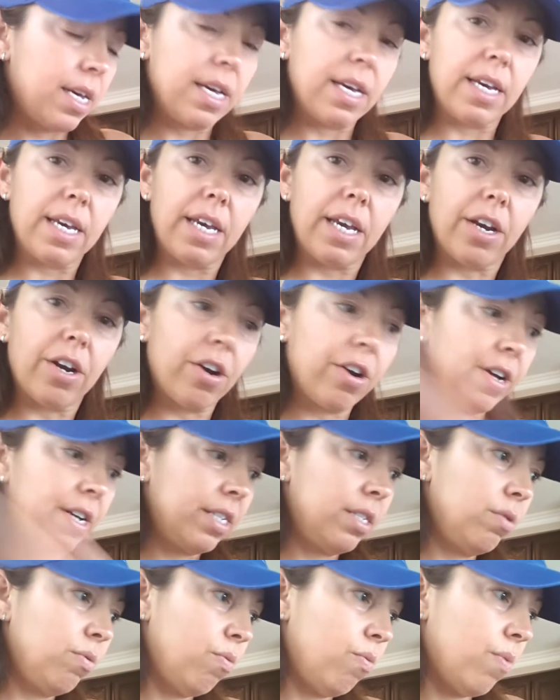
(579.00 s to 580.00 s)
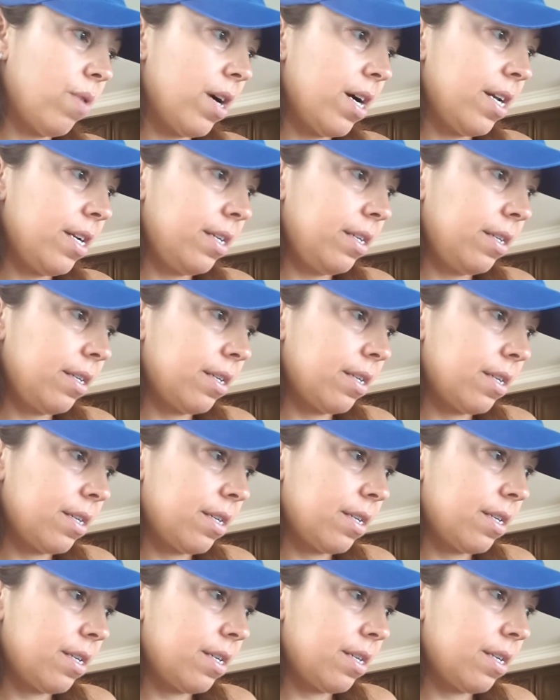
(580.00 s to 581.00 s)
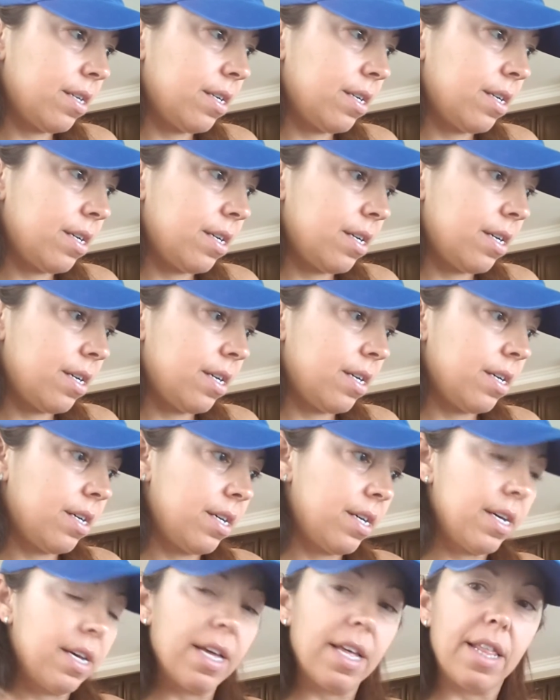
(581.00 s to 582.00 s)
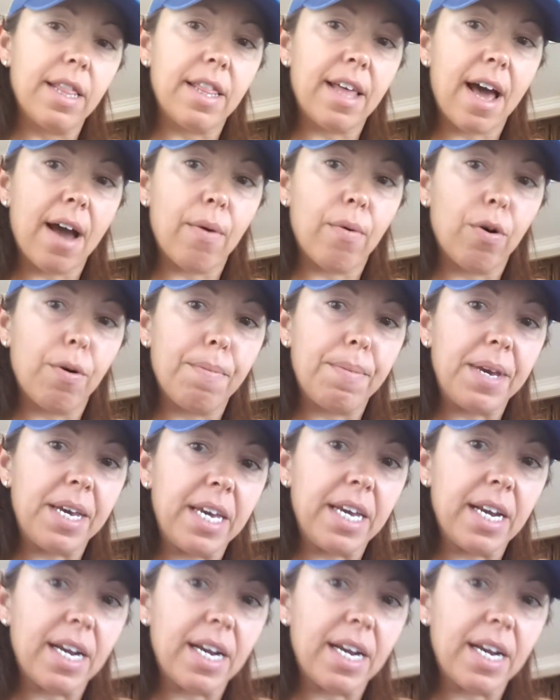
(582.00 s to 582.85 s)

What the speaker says: Here is one that will be